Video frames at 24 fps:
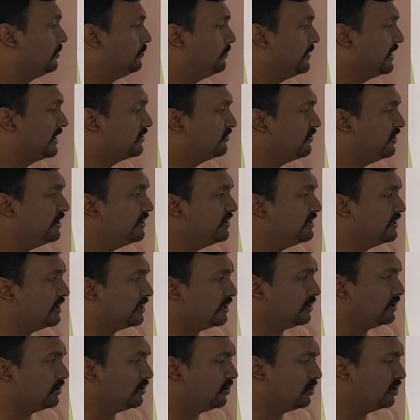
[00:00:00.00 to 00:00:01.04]

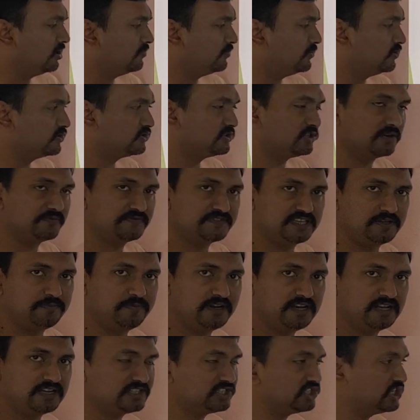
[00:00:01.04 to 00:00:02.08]
Bacteria, almost of
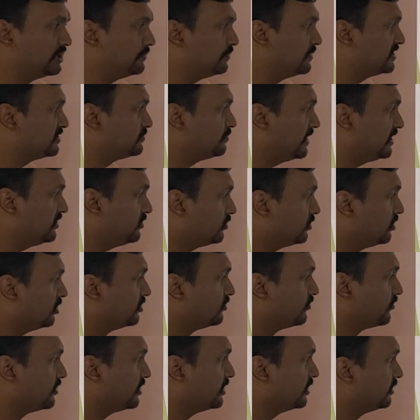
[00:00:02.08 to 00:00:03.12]
similar shape as
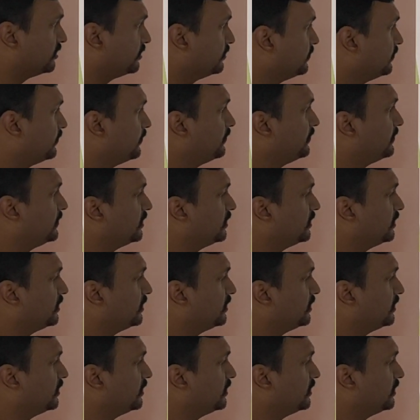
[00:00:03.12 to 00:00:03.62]
mitochondria.